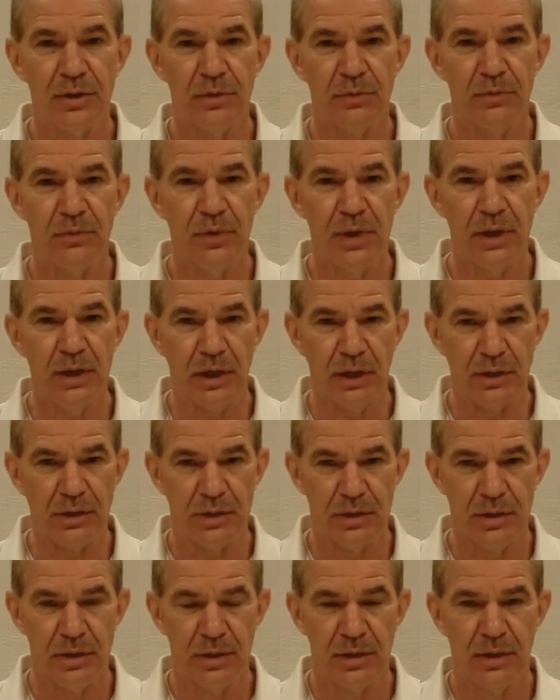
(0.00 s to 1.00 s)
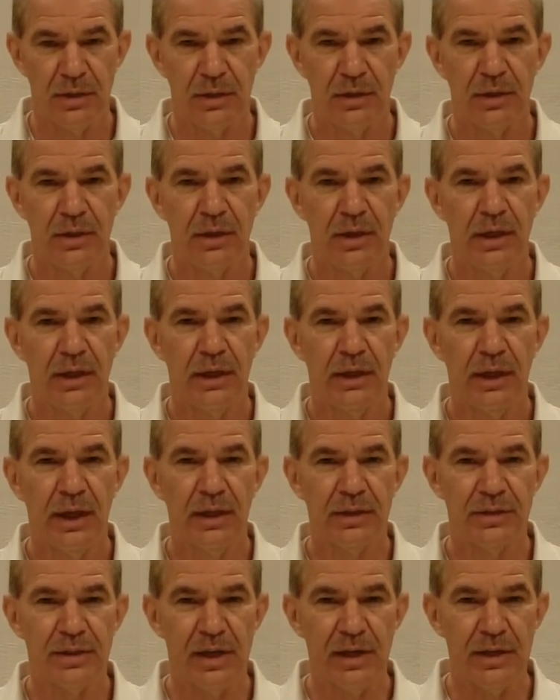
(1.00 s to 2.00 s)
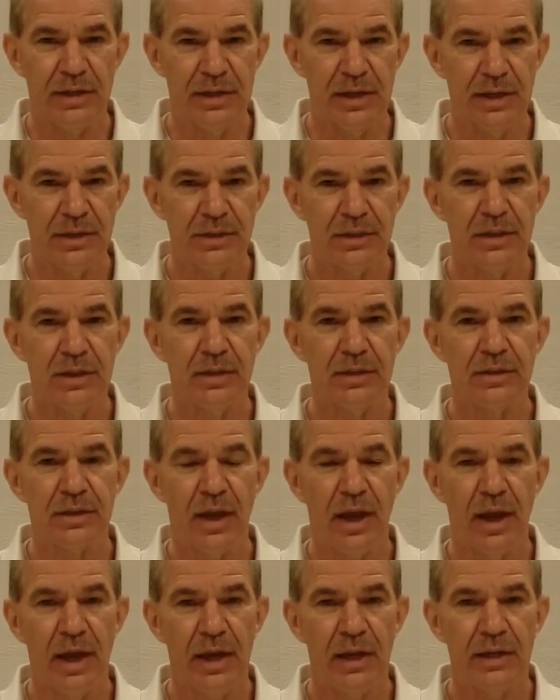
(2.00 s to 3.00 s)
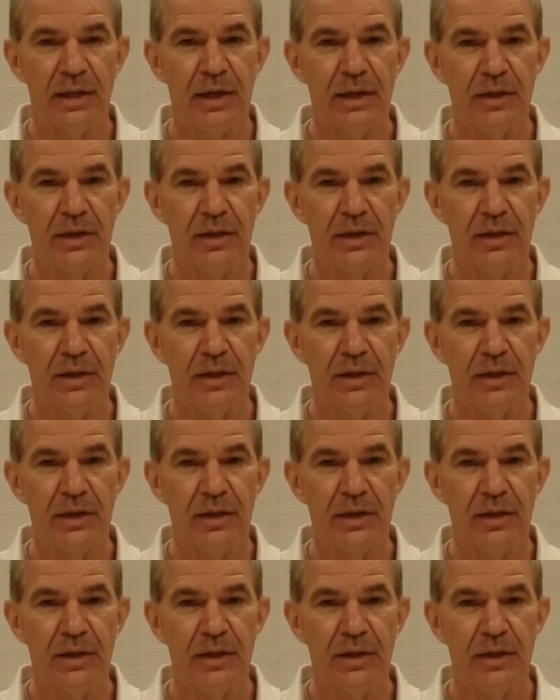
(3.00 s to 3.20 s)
finish. It's a distance and a